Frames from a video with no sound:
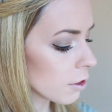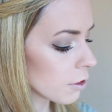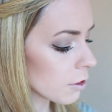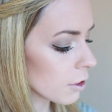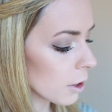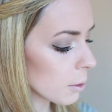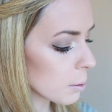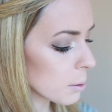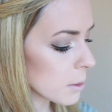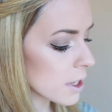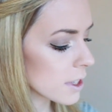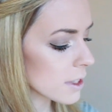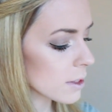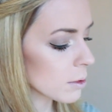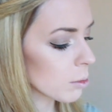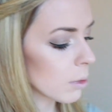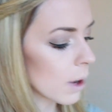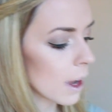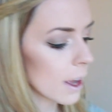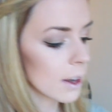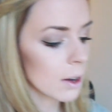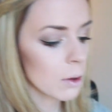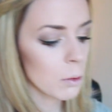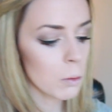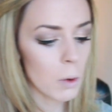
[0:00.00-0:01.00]
From this
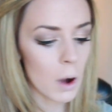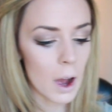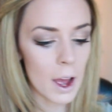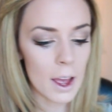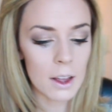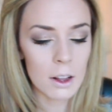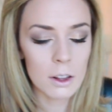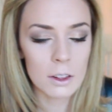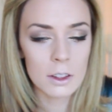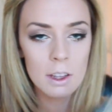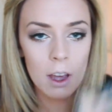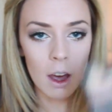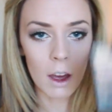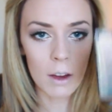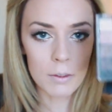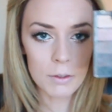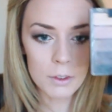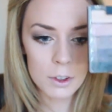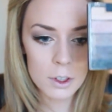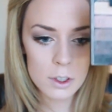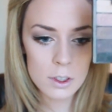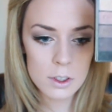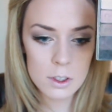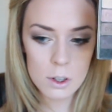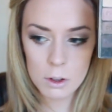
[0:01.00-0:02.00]
Wet n Wild
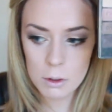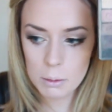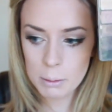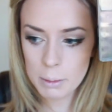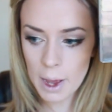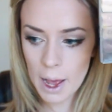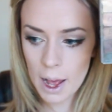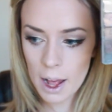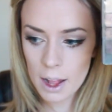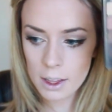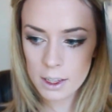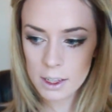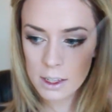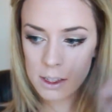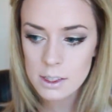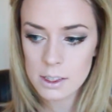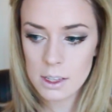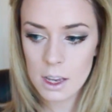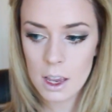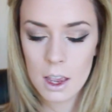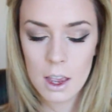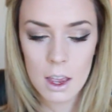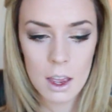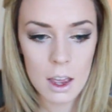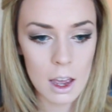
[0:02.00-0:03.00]
Comfort Zone palette,
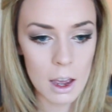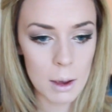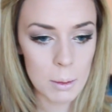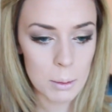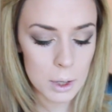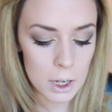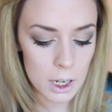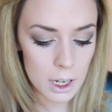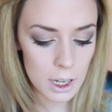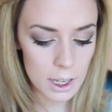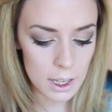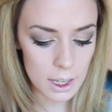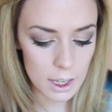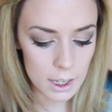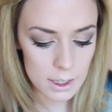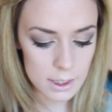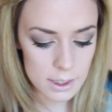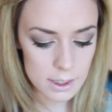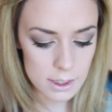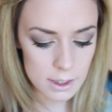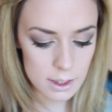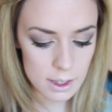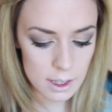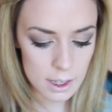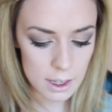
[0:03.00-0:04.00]
I'm gonna
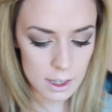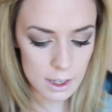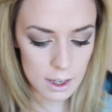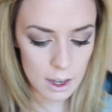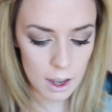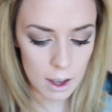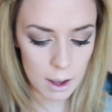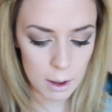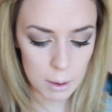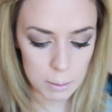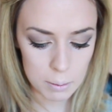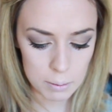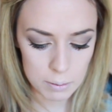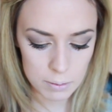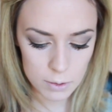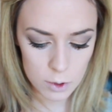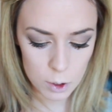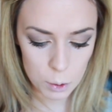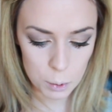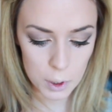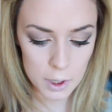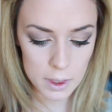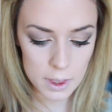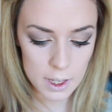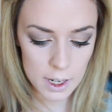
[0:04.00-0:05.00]
get the
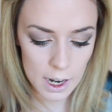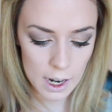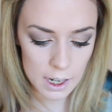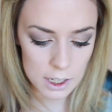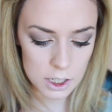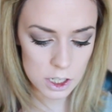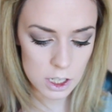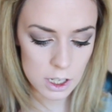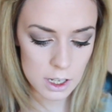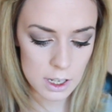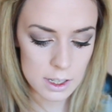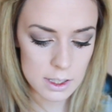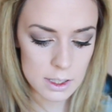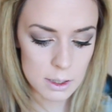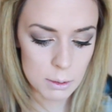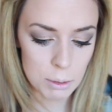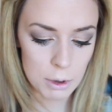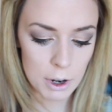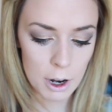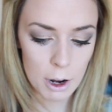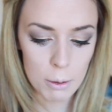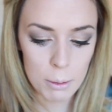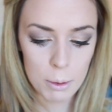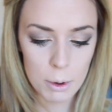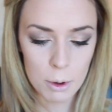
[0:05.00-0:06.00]
one that actually is a
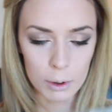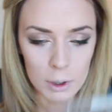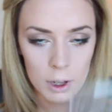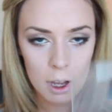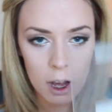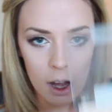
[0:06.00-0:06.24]
brow bone